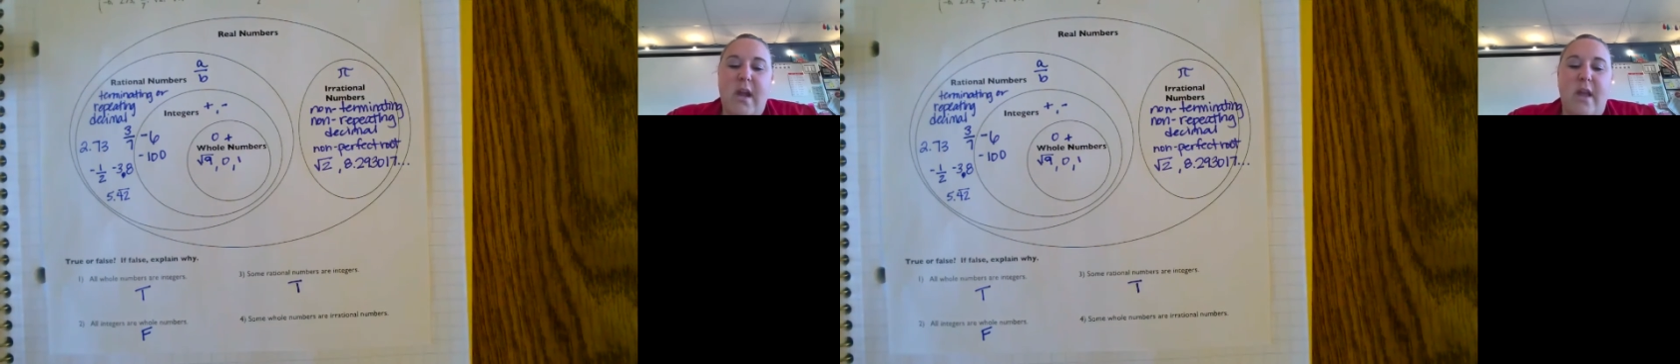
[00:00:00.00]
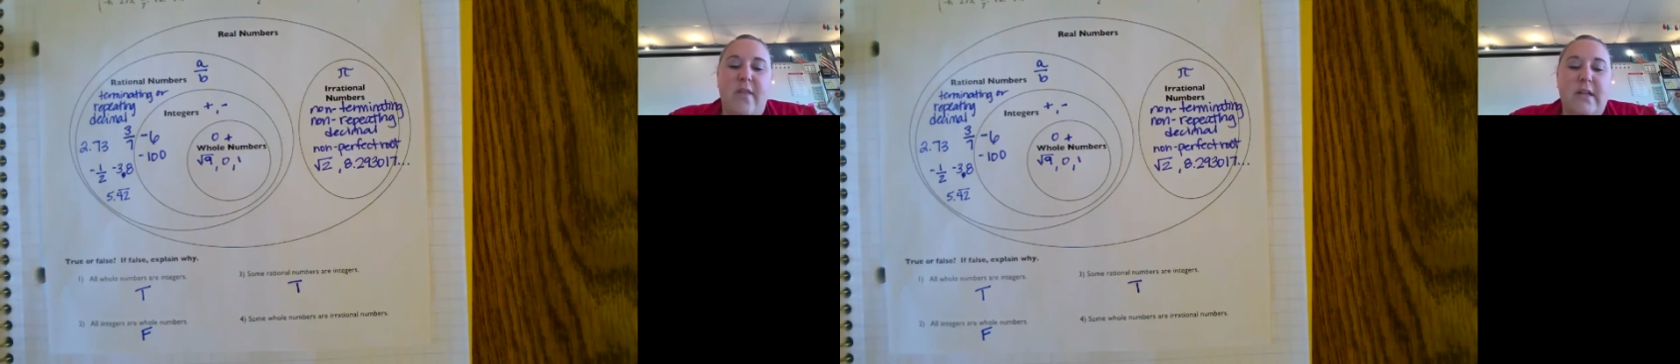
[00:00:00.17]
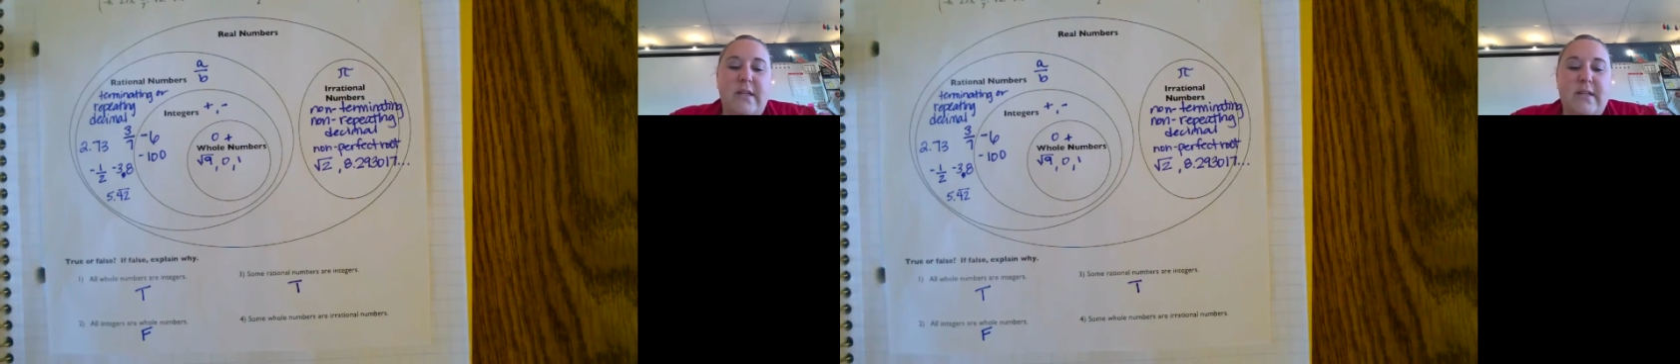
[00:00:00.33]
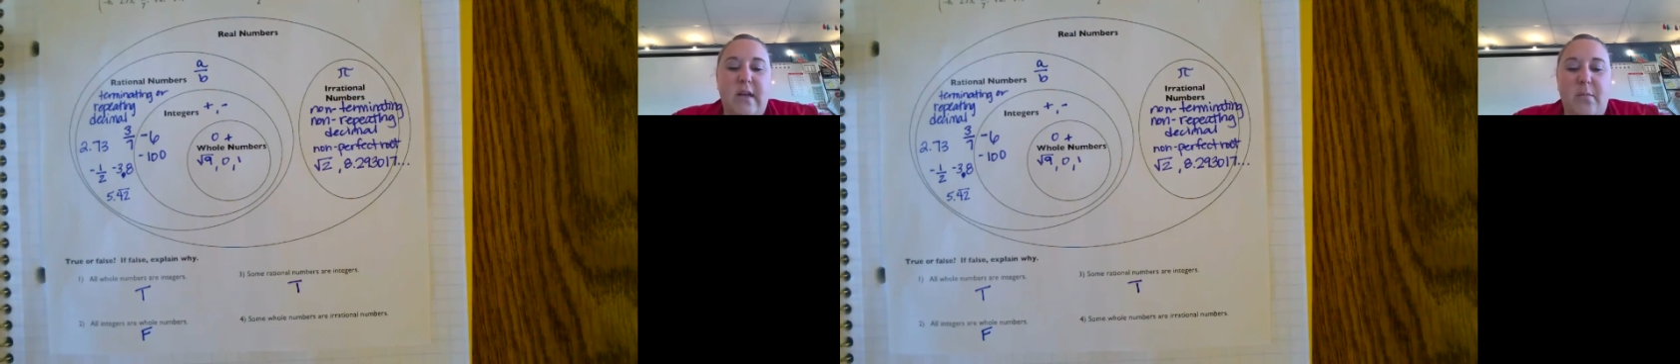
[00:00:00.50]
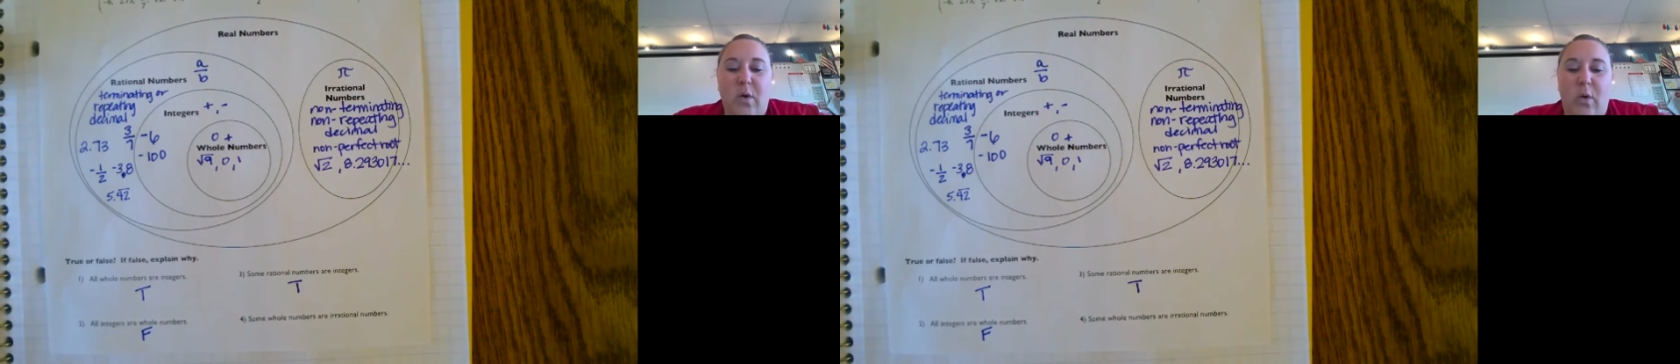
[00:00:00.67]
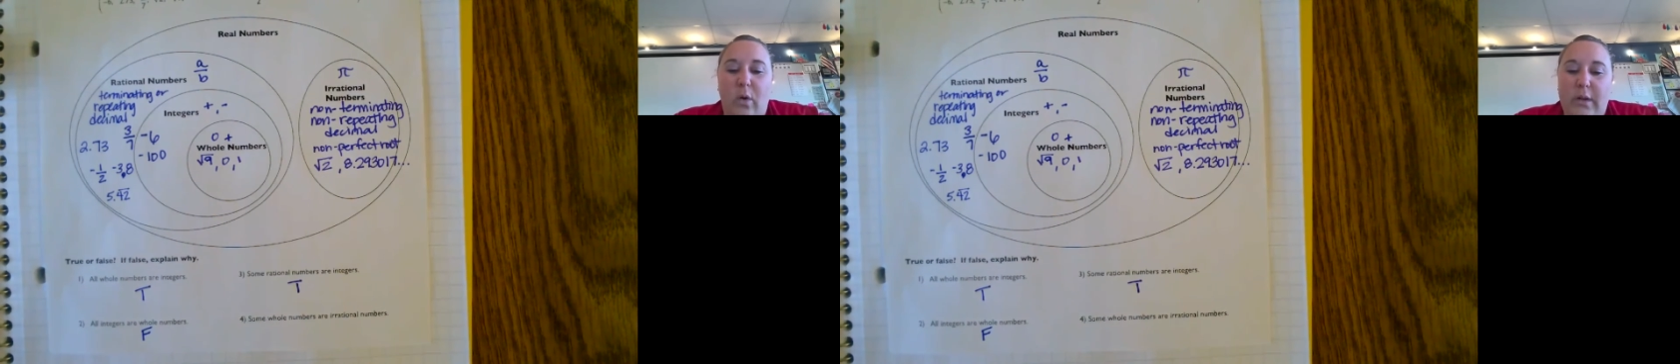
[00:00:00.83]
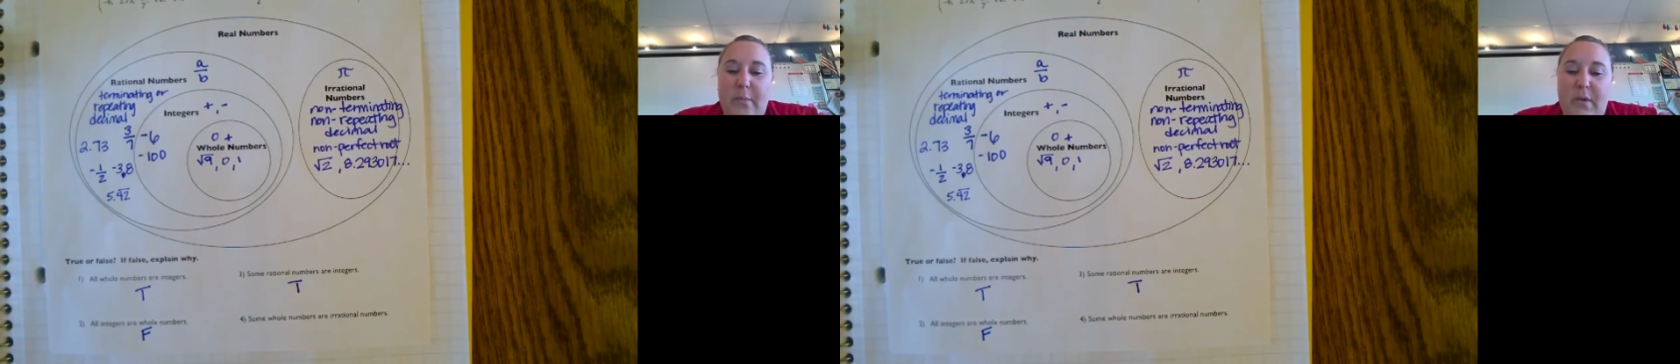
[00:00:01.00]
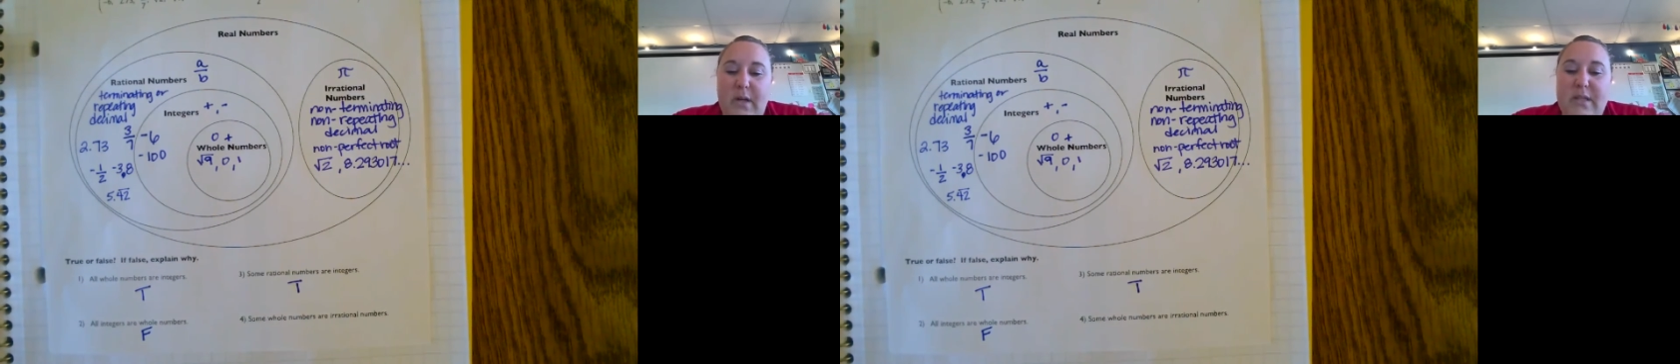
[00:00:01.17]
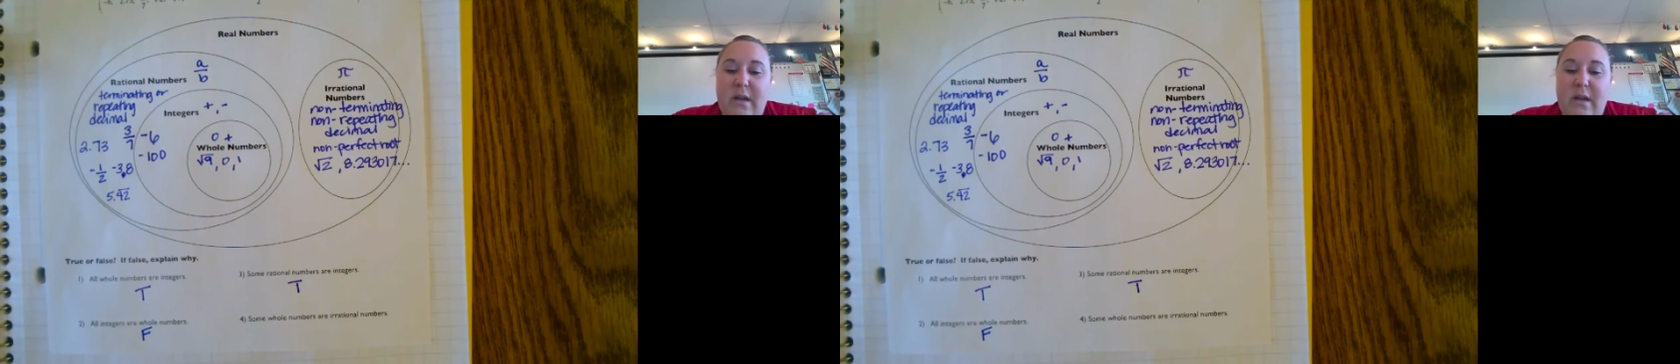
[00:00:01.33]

And then some whole numbers